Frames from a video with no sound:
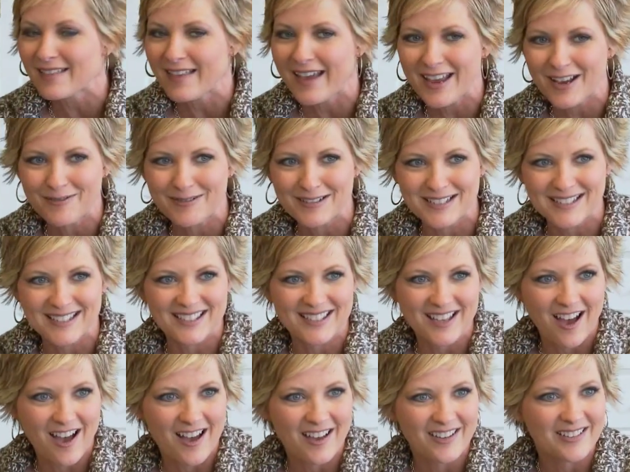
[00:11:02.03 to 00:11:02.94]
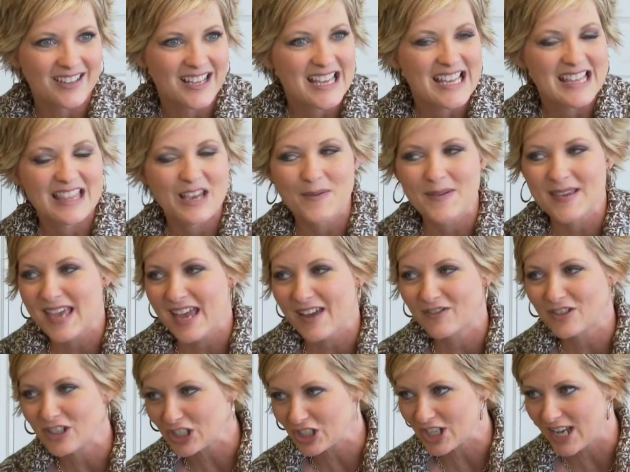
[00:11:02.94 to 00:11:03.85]
like we just saw that we
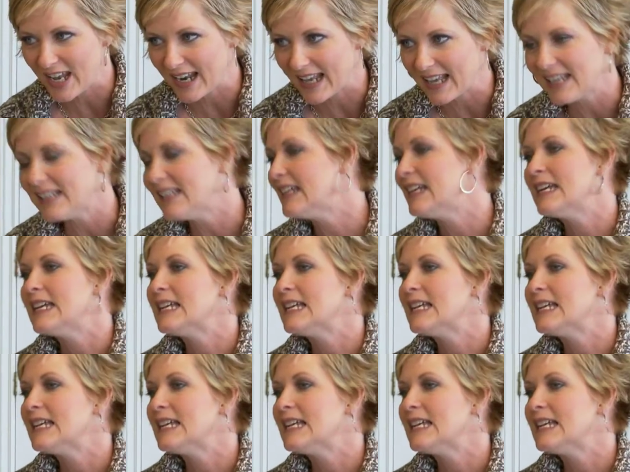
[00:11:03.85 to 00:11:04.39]
gave to Jenna.